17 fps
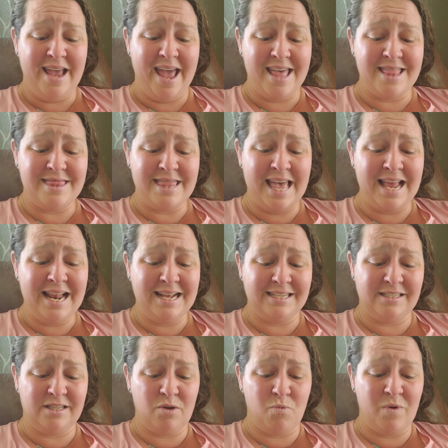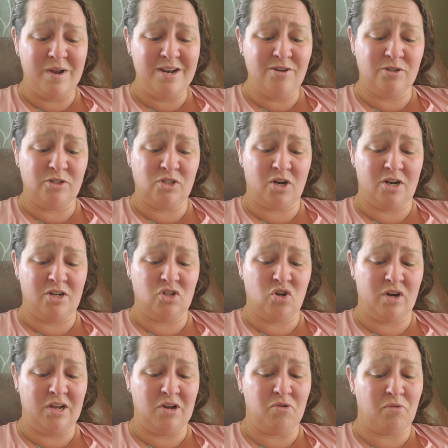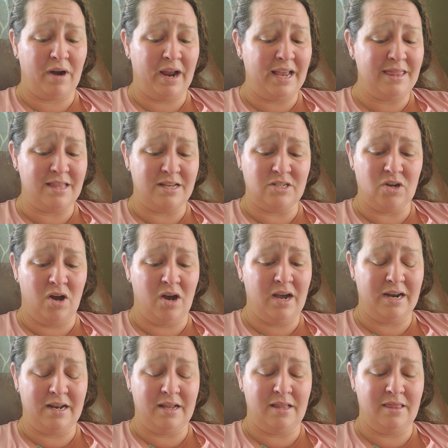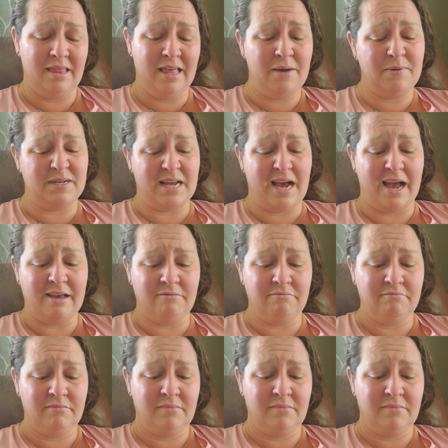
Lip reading: and then as the windows started turning gray in the dawn, they would die.